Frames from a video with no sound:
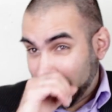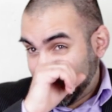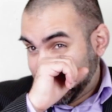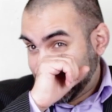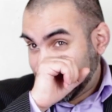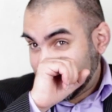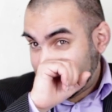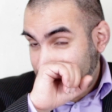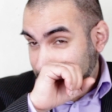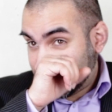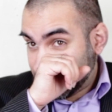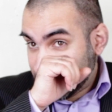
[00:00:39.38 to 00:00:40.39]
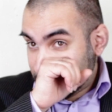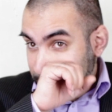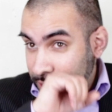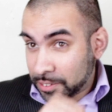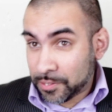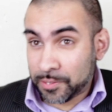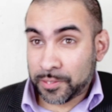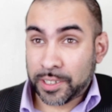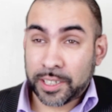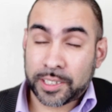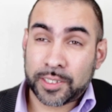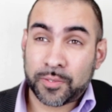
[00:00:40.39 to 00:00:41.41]
I mean, like, you know.
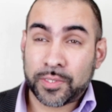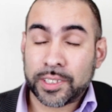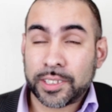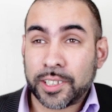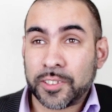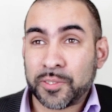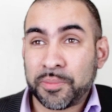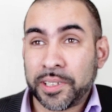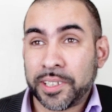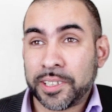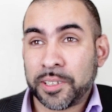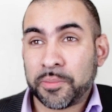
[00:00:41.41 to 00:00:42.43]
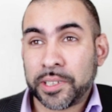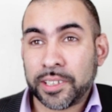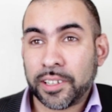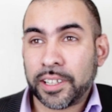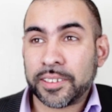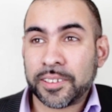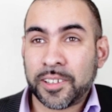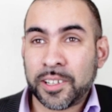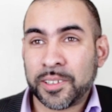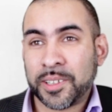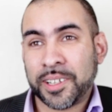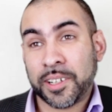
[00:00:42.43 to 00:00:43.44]
Videos, man. I mean, like,
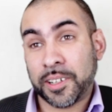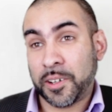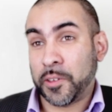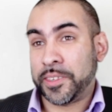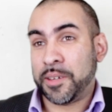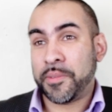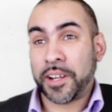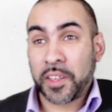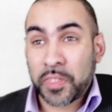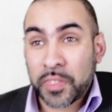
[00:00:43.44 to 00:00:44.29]
oh, the amount of